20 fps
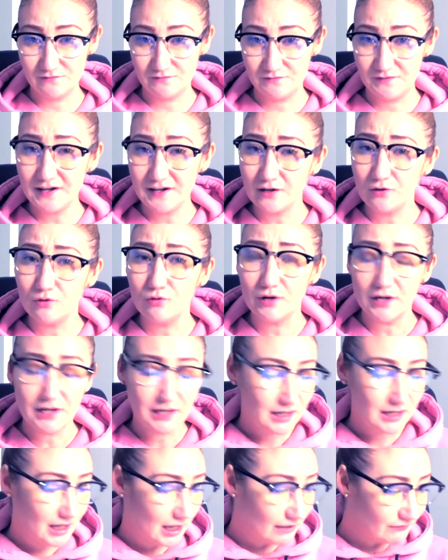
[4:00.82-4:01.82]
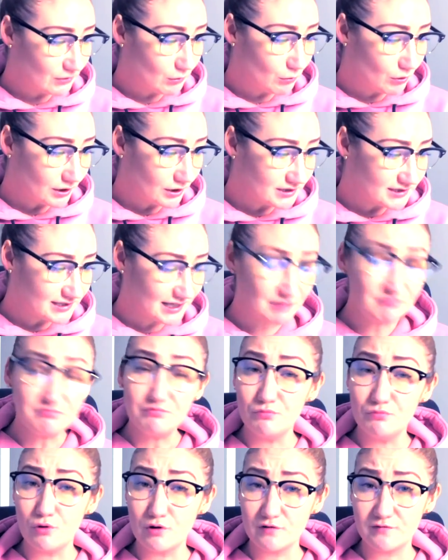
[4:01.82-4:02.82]
with your friends. If you want to
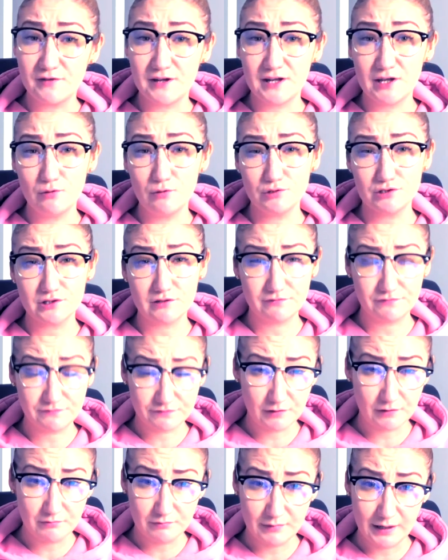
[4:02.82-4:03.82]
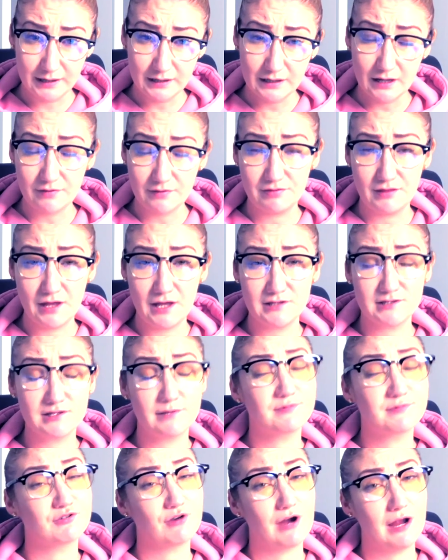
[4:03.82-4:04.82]
see more videos from me,
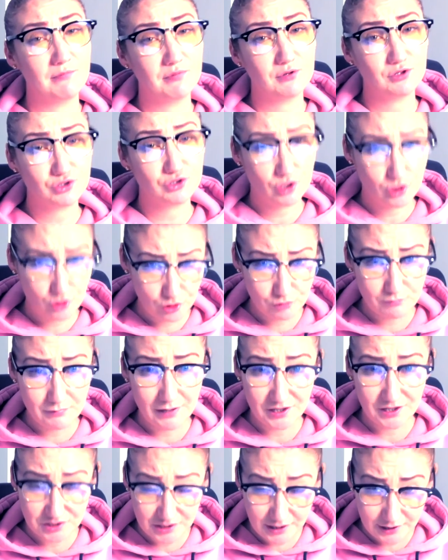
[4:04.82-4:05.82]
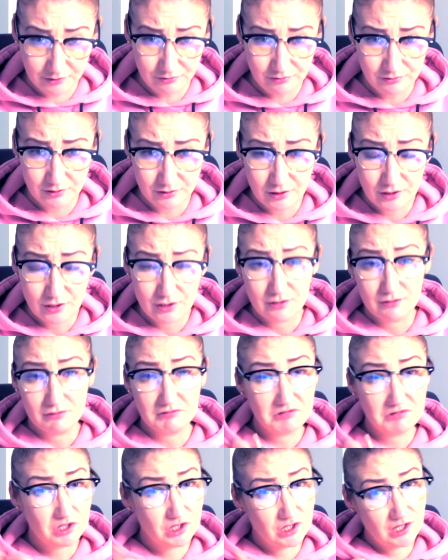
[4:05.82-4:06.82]
then subscribe to my channel,
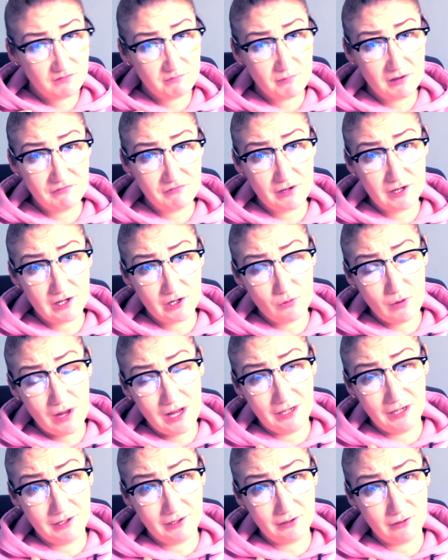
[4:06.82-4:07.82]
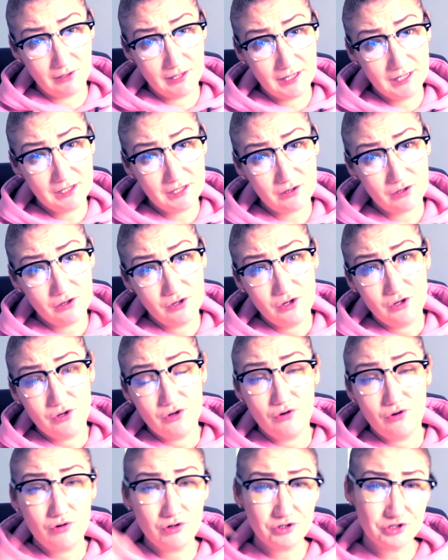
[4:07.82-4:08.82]
give my video a little like,
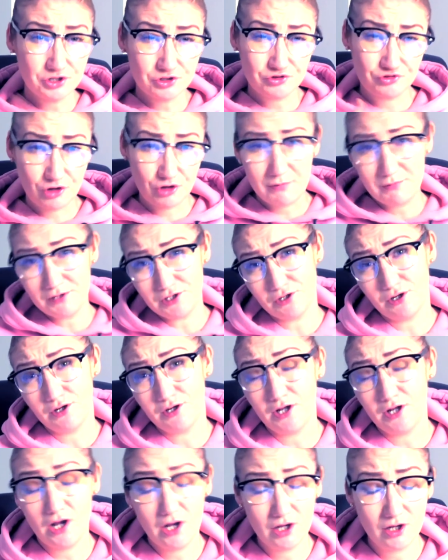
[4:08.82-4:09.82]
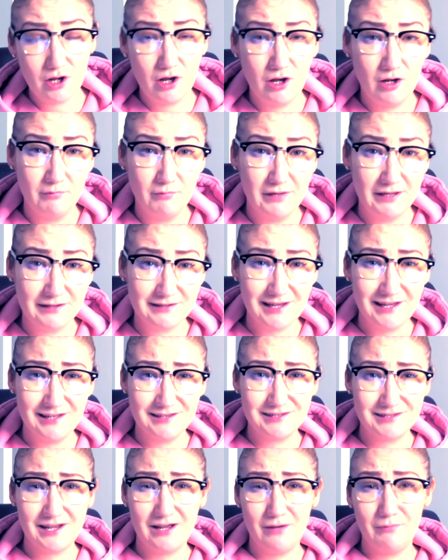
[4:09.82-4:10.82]
or just drop me down a comment
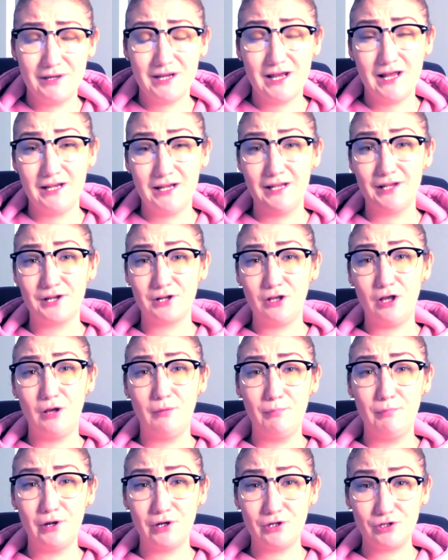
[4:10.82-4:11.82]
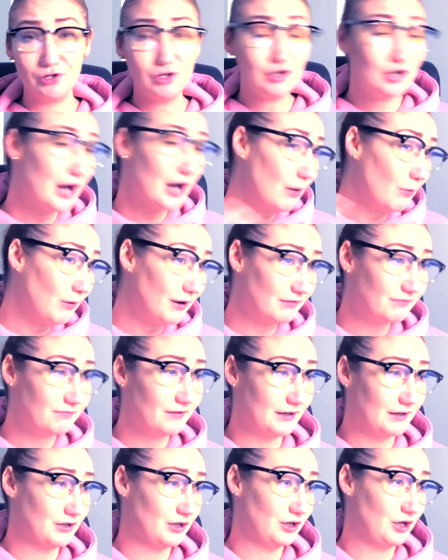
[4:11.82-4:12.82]
and tell me a little about you. I want
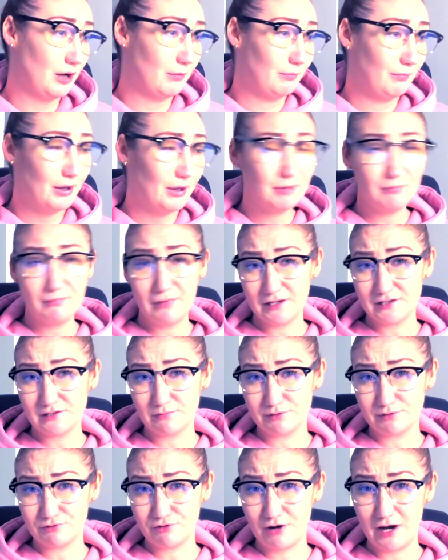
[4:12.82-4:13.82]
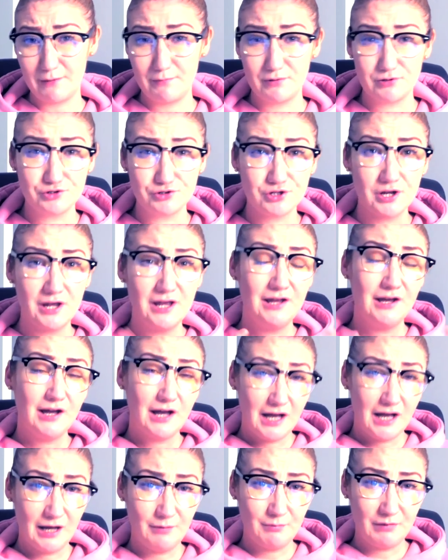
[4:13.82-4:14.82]
to find out about my subscribers
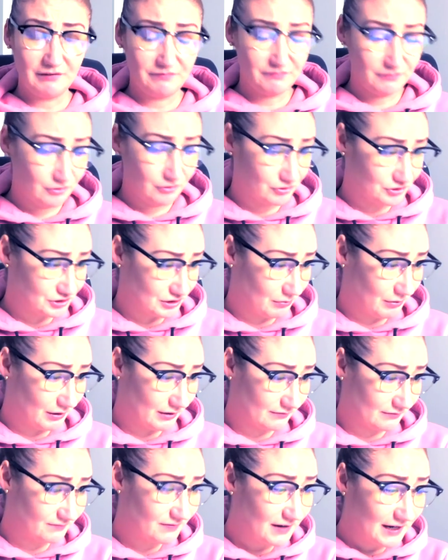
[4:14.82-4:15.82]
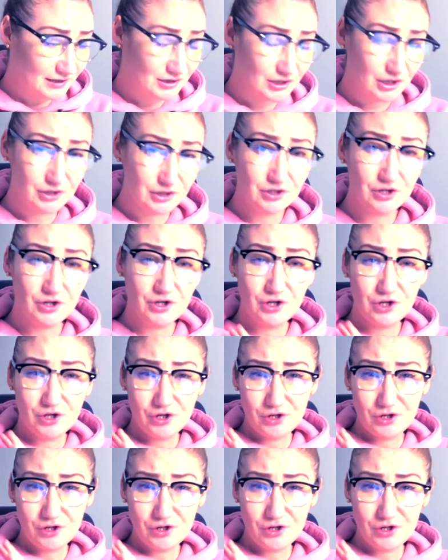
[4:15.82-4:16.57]
and my viewers. I want to find out